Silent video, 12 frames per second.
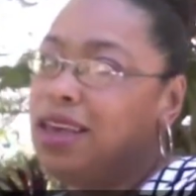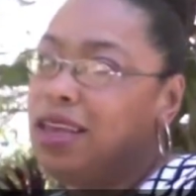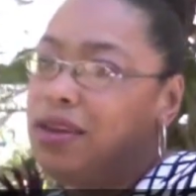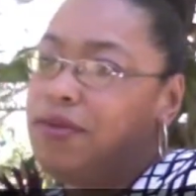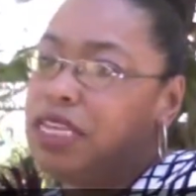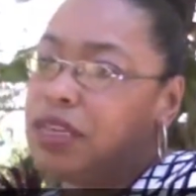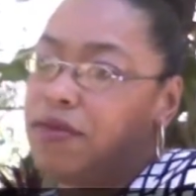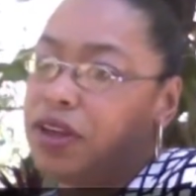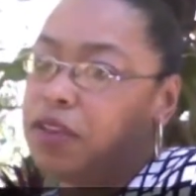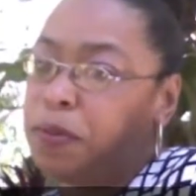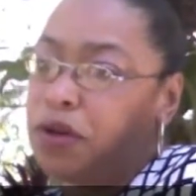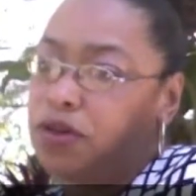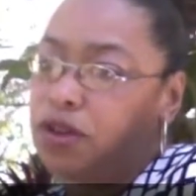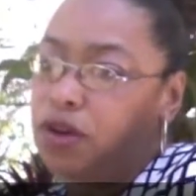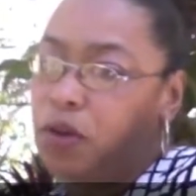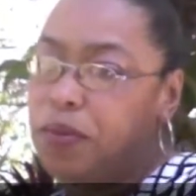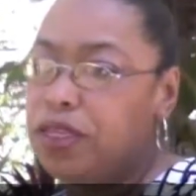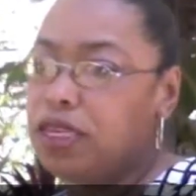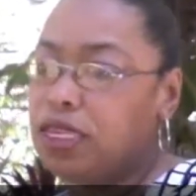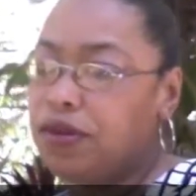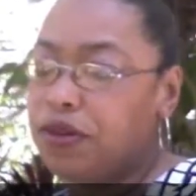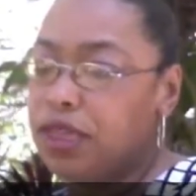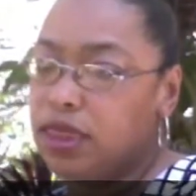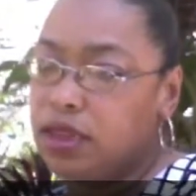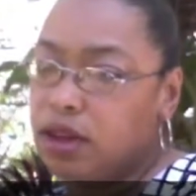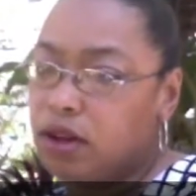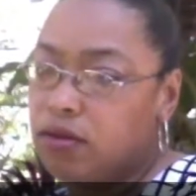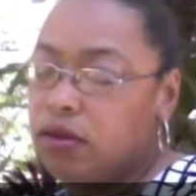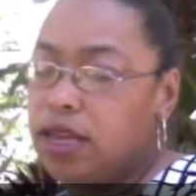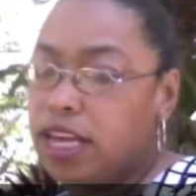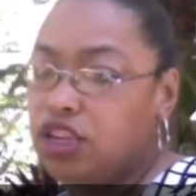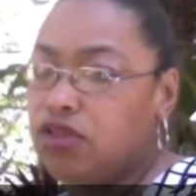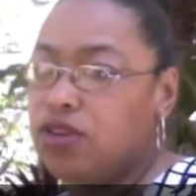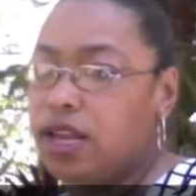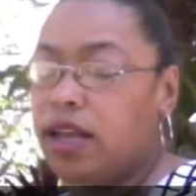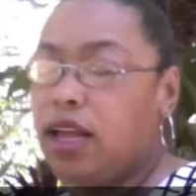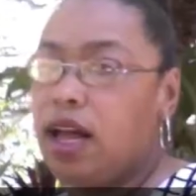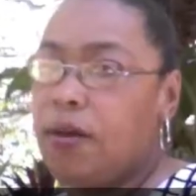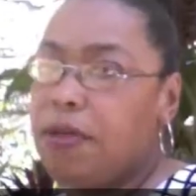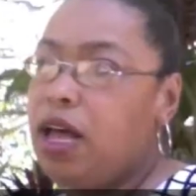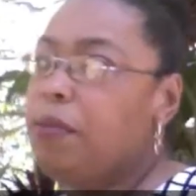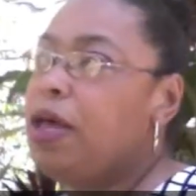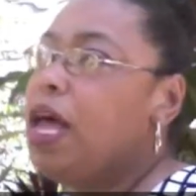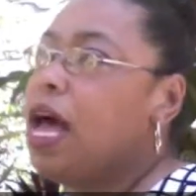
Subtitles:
you leave yourself exposed and open to different, issues that could come up.